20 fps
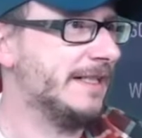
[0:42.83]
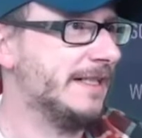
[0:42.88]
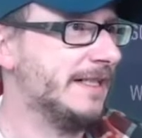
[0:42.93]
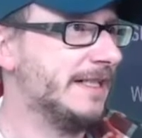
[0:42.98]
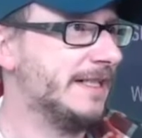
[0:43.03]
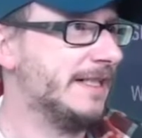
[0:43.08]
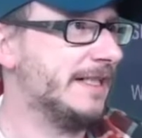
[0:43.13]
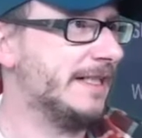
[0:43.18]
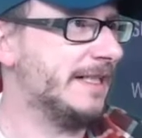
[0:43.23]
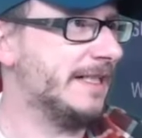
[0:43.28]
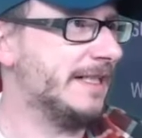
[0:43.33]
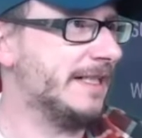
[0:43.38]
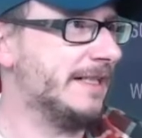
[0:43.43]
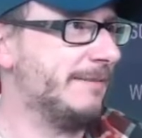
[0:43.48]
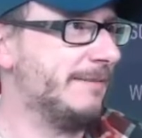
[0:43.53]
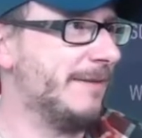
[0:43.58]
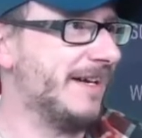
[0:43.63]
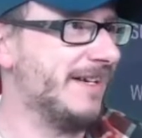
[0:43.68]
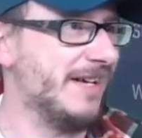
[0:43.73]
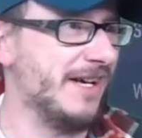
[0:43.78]

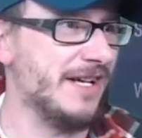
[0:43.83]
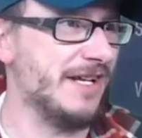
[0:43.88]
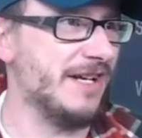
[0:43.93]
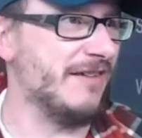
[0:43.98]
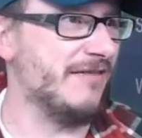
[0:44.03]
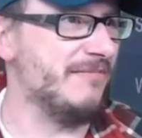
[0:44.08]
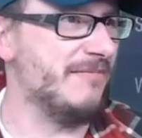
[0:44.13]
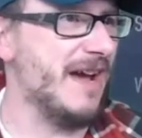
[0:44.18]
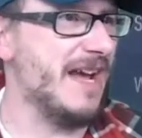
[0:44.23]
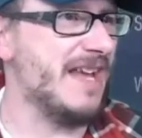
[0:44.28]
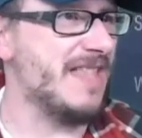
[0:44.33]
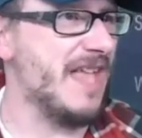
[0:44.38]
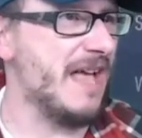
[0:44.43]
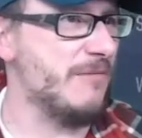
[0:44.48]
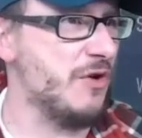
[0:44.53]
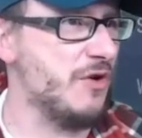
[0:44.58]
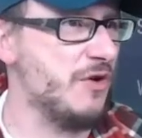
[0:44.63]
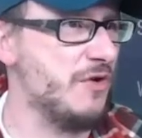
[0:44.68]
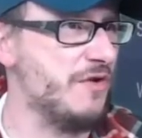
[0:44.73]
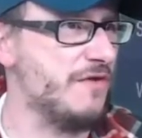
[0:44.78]
Uh, Man United have made their
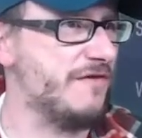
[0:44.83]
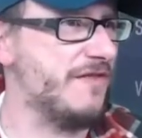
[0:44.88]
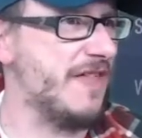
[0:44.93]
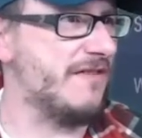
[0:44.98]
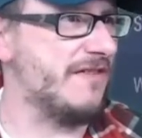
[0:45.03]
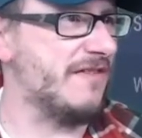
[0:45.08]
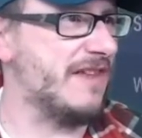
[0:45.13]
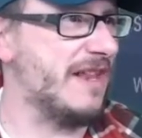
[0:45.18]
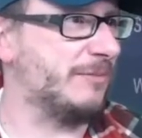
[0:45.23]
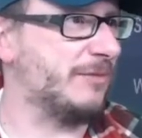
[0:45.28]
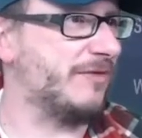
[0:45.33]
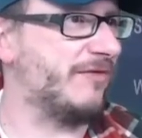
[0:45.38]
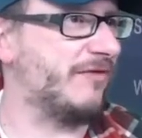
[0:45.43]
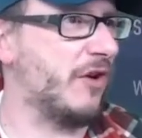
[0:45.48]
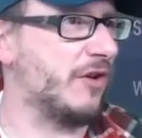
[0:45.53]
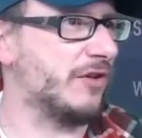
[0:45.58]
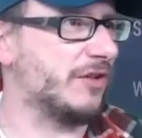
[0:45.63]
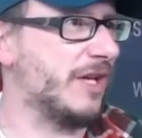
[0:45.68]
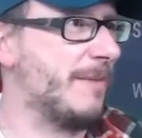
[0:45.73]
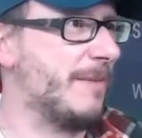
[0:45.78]
move. They've
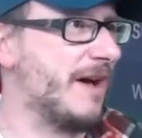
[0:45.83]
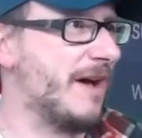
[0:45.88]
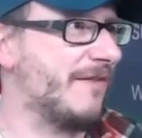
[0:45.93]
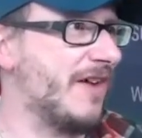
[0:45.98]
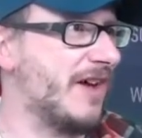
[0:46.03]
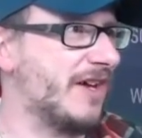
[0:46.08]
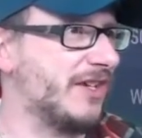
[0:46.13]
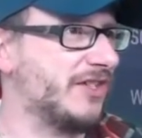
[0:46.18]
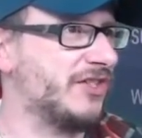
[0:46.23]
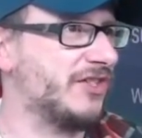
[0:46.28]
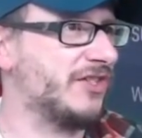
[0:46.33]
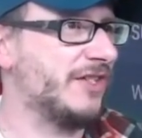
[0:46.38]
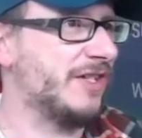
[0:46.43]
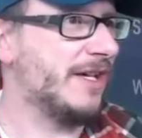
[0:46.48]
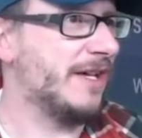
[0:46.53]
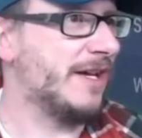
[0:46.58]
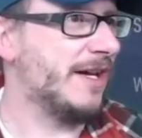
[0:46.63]
leapfrogged above us.